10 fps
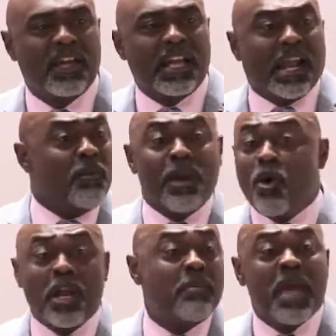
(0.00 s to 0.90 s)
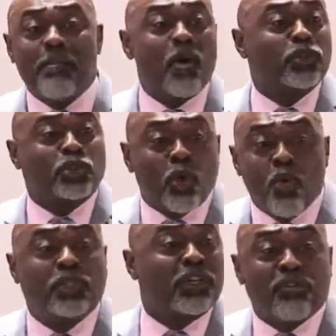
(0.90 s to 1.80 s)
that there will only be about
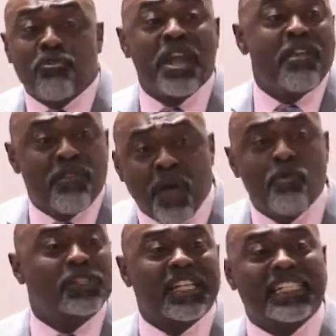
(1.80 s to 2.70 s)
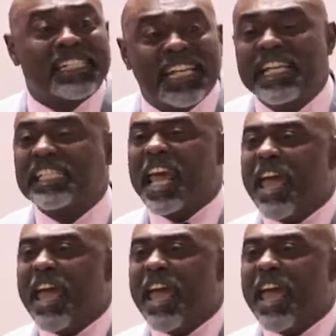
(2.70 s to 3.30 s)
2,000 to 3,000 seats,